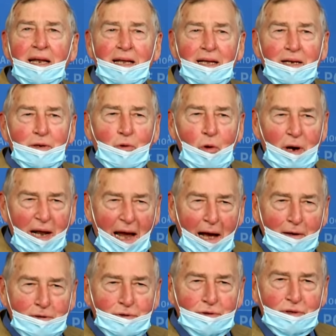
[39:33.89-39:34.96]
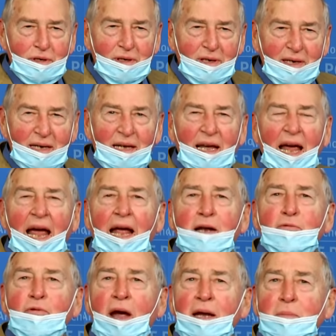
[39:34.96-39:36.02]
and great political
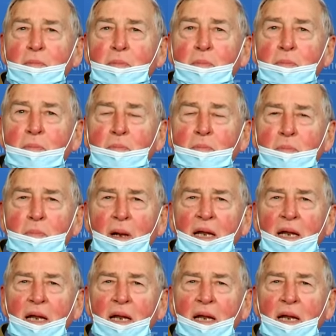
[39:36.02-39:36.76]
scientists or